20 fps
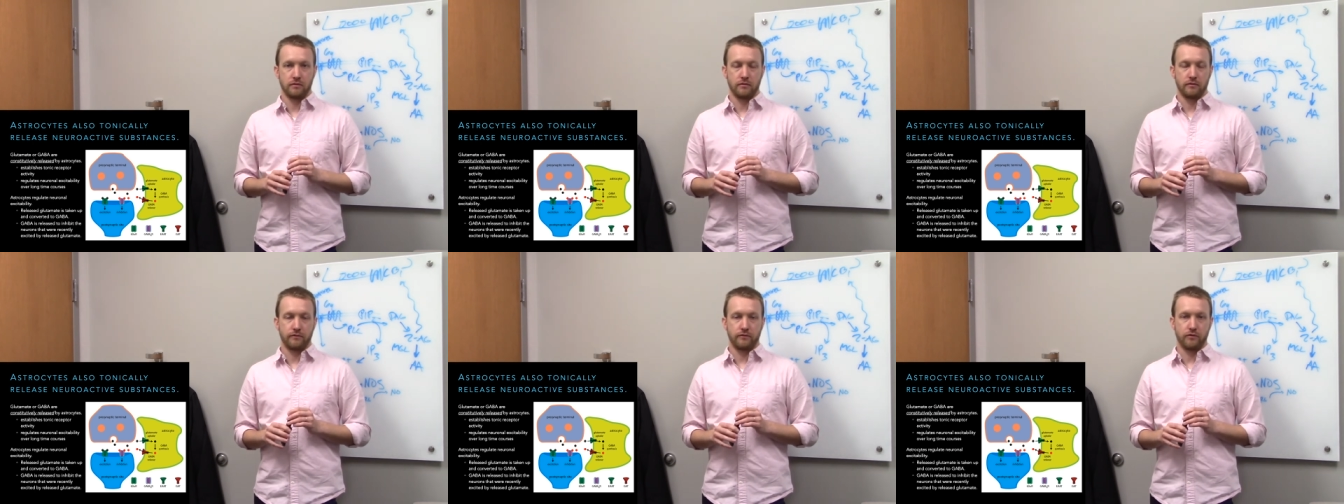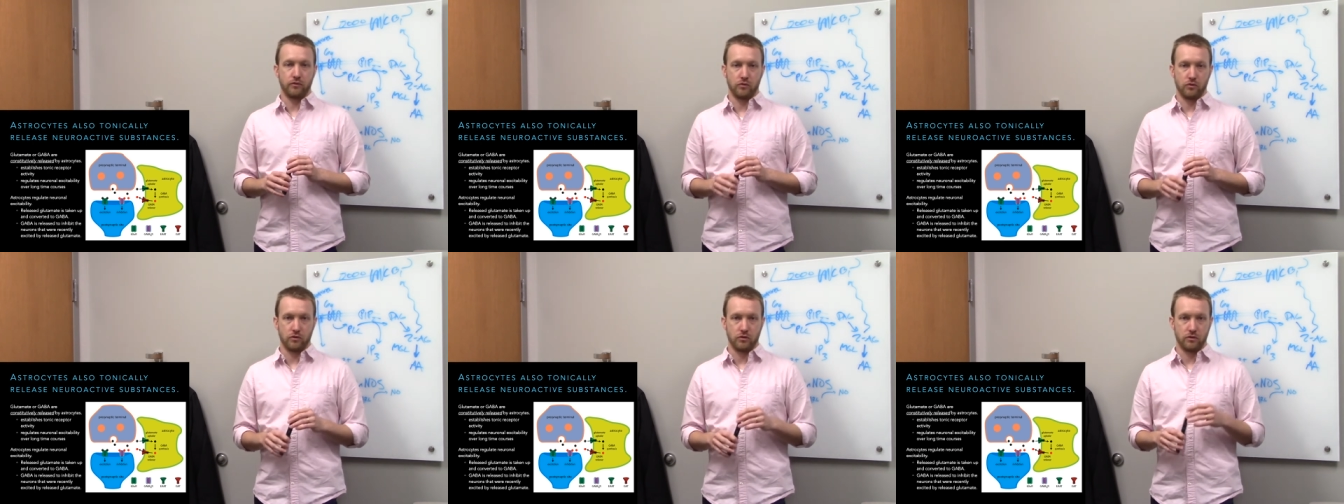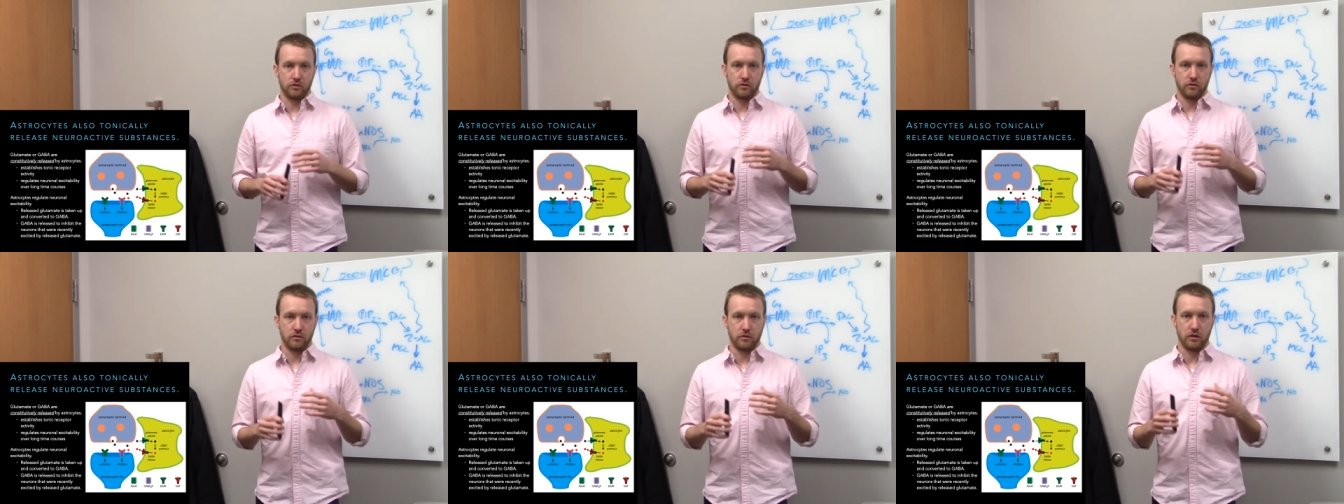
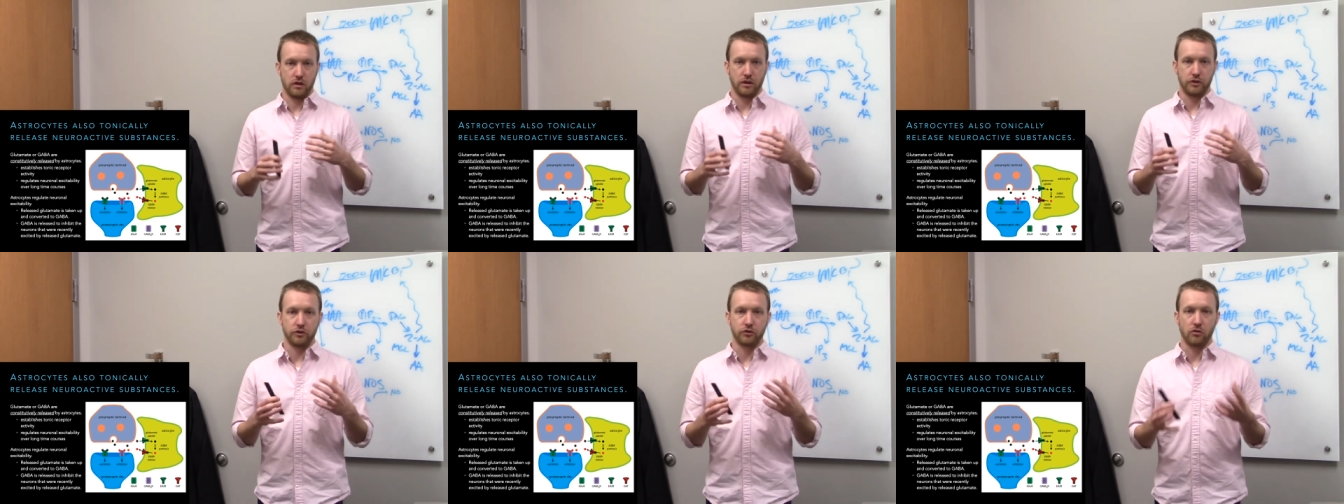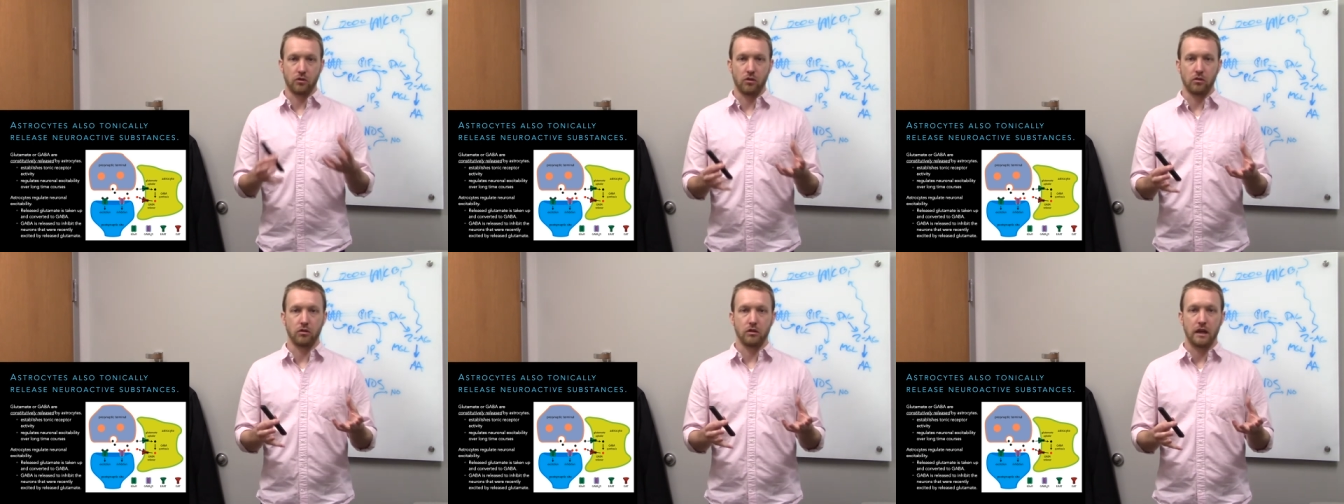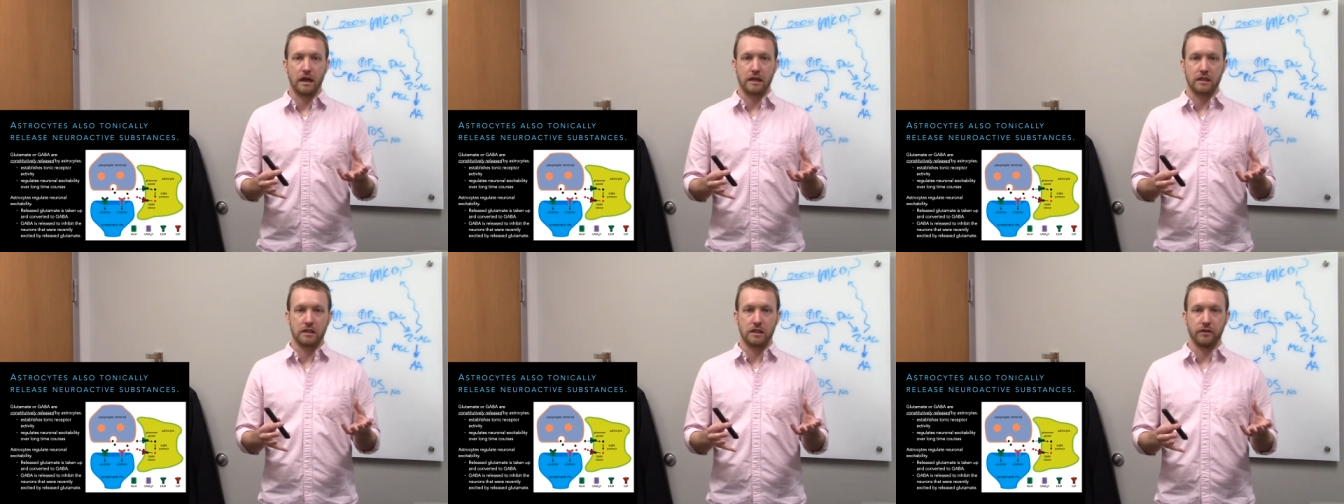for uh, neuronal
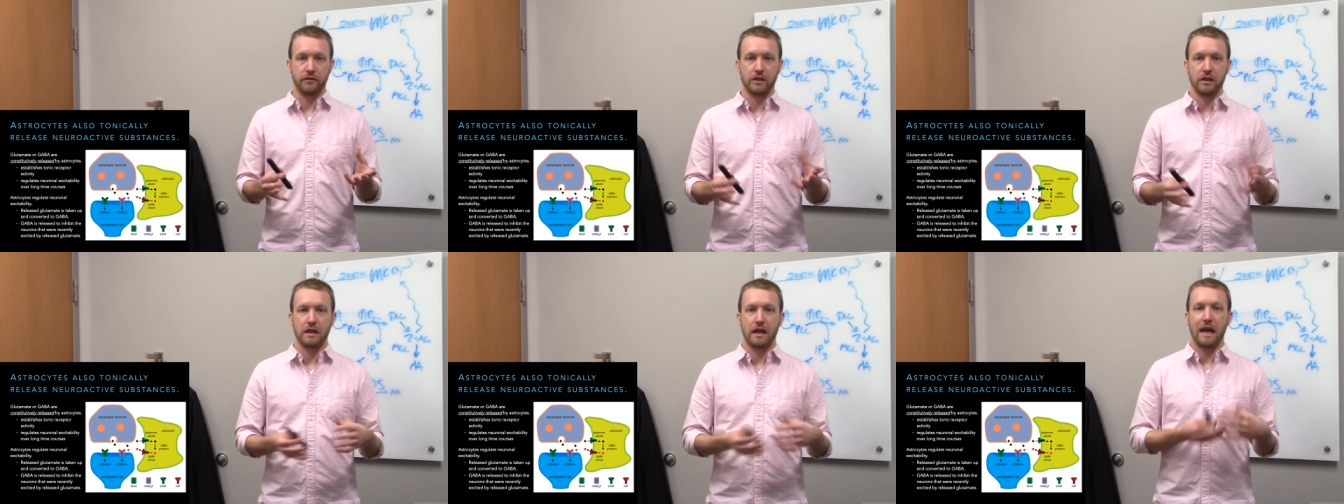activity.